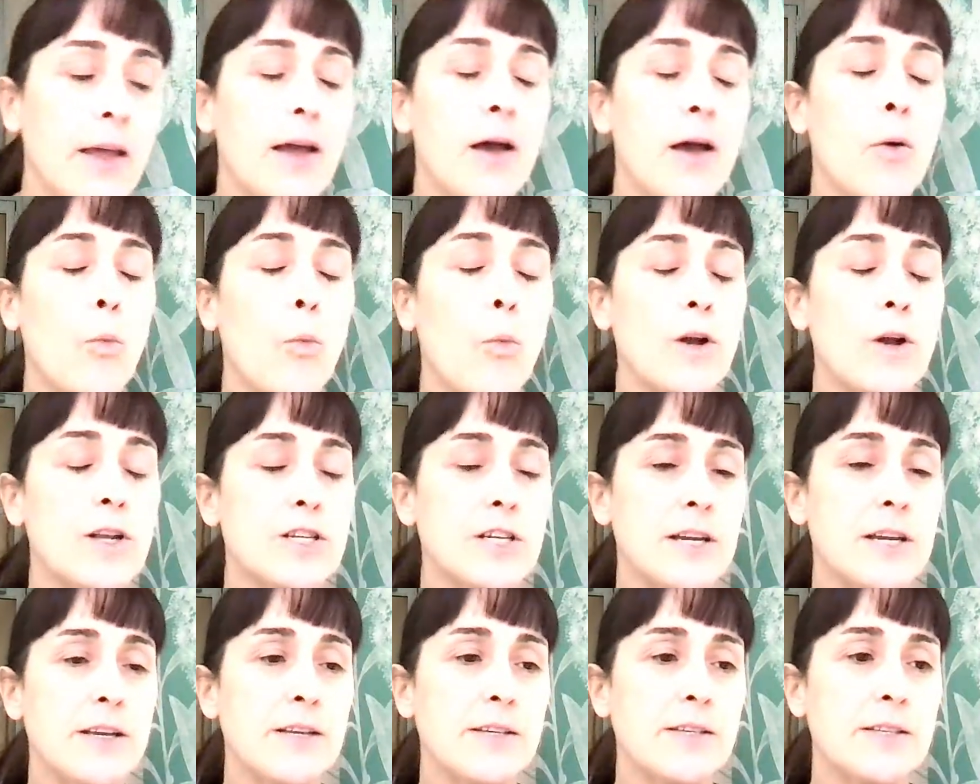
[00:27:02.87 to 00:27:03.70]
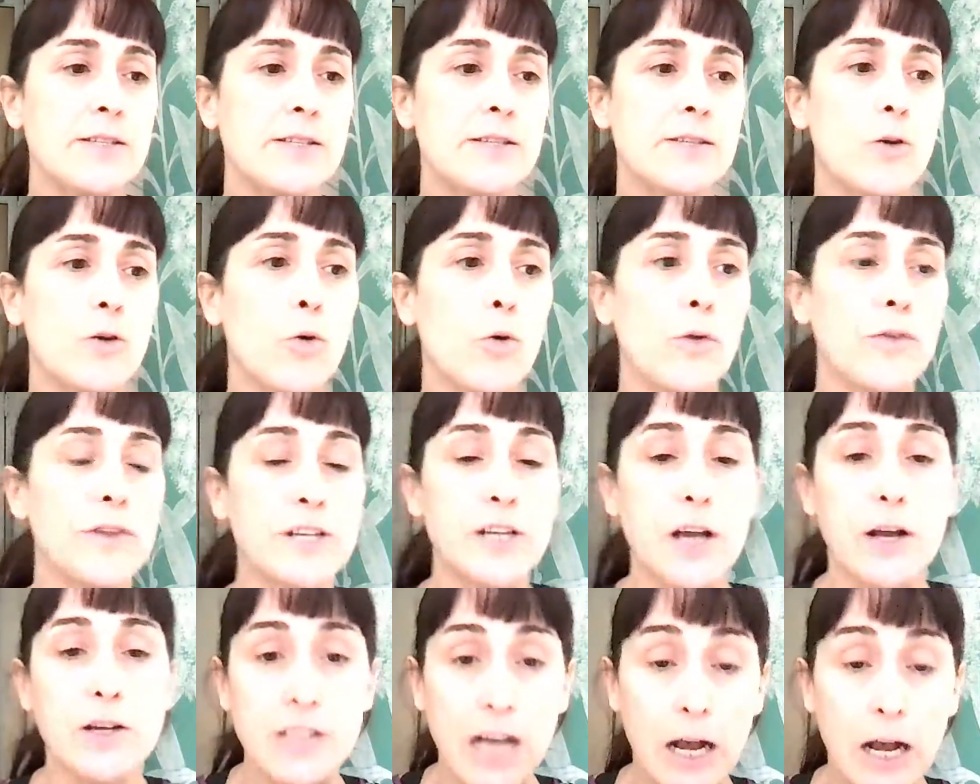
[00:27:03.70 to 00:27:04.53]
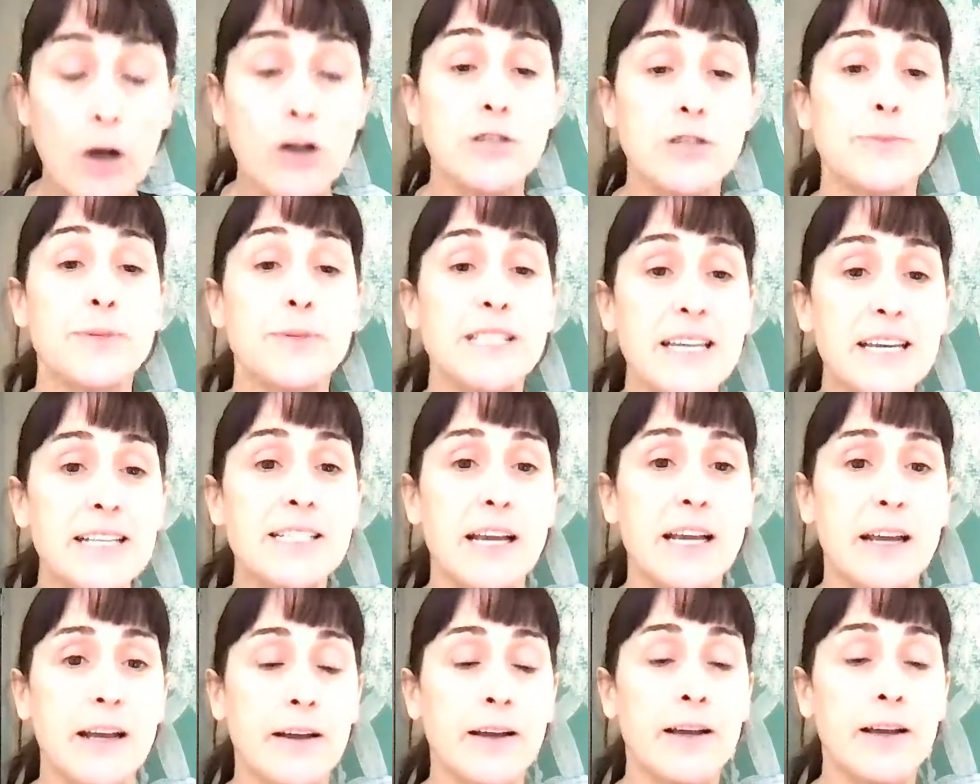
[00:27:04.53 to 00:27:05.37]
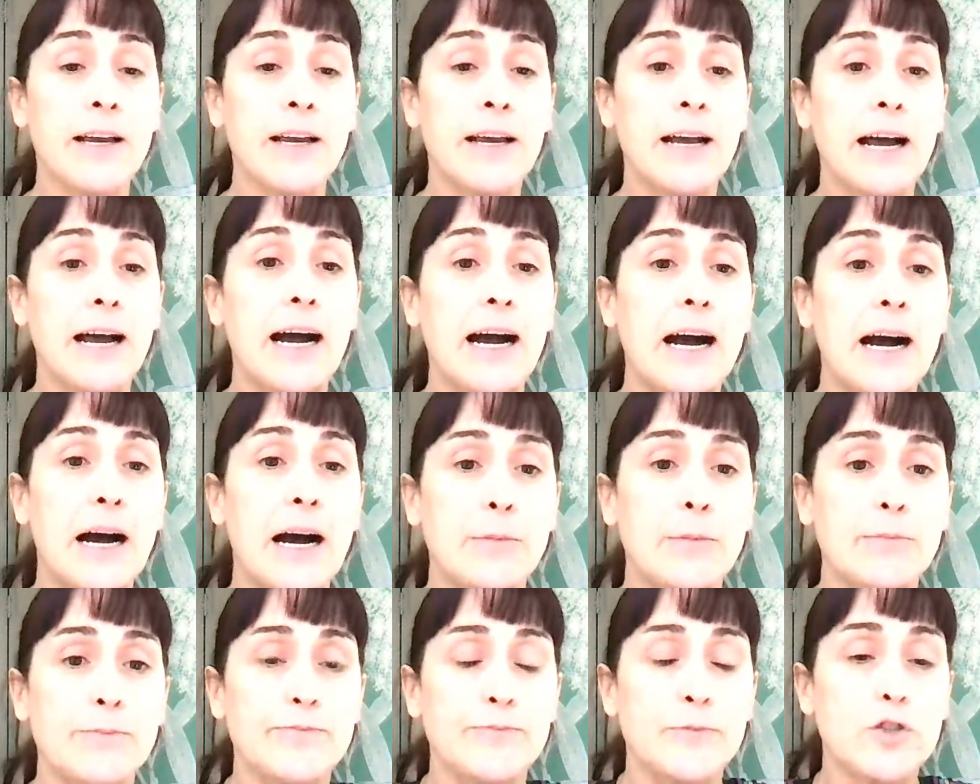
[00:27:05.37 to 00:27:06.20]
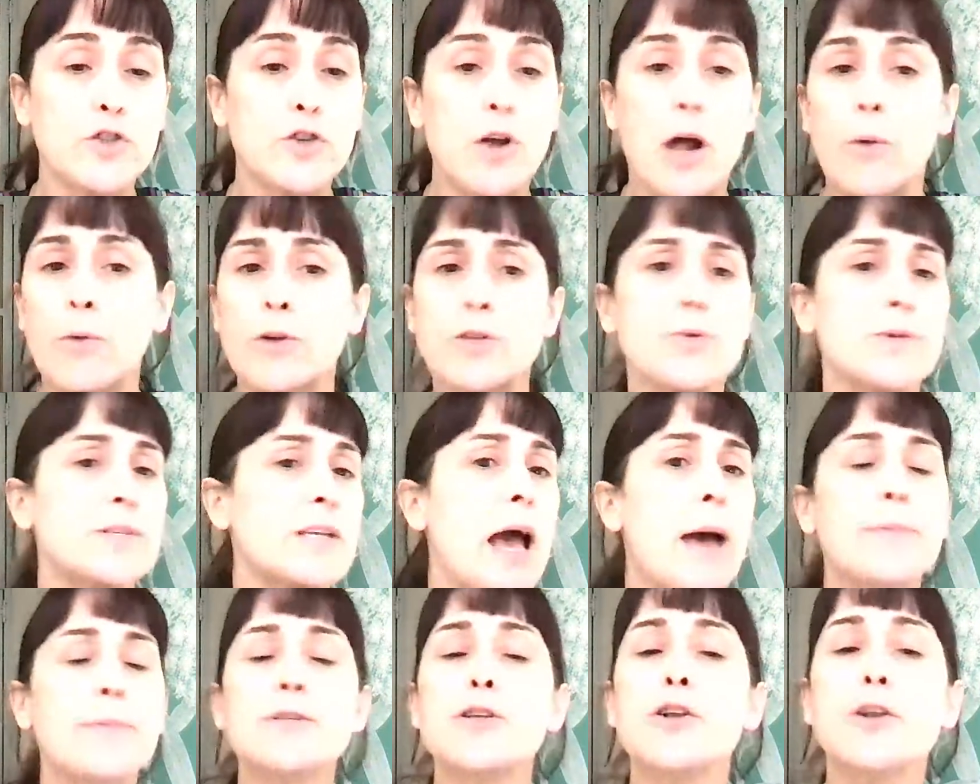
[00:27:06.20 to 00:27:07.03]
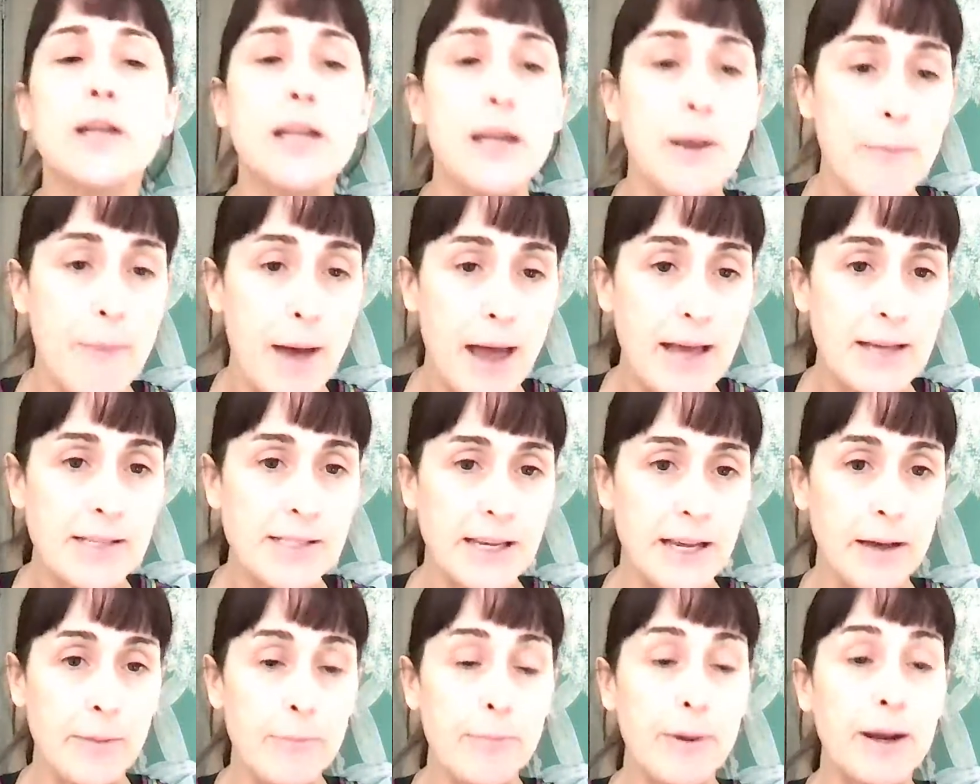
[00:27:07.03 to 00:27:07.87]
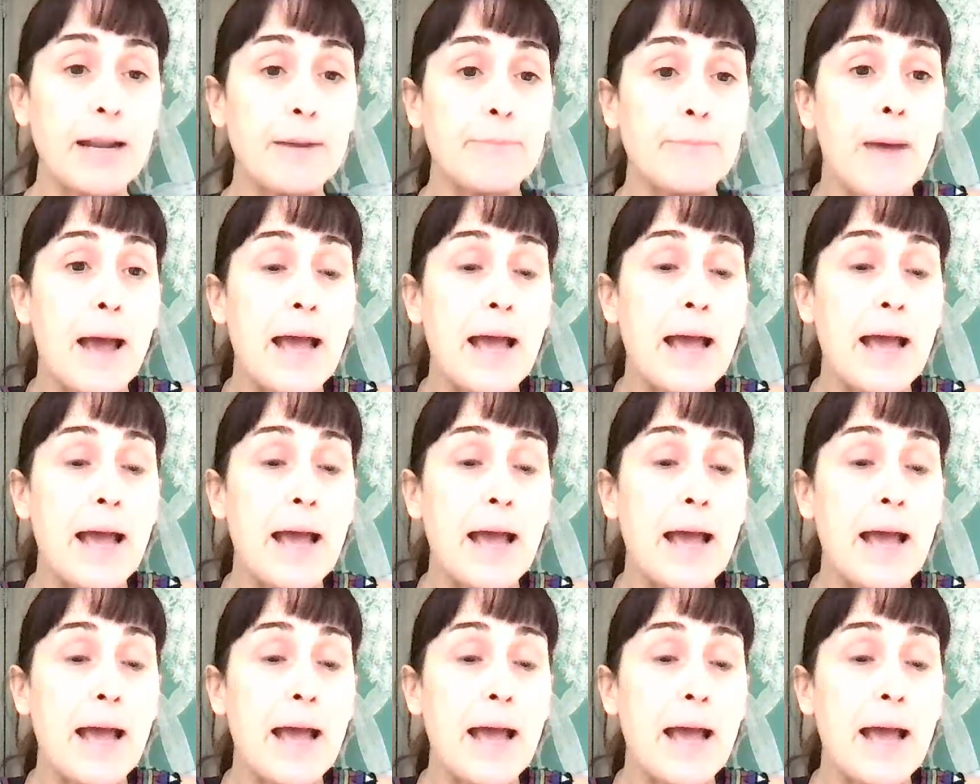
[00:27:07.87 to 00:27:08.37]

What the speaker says: which is called the dichotomous eating trial, which was absolutely amazing, but it basically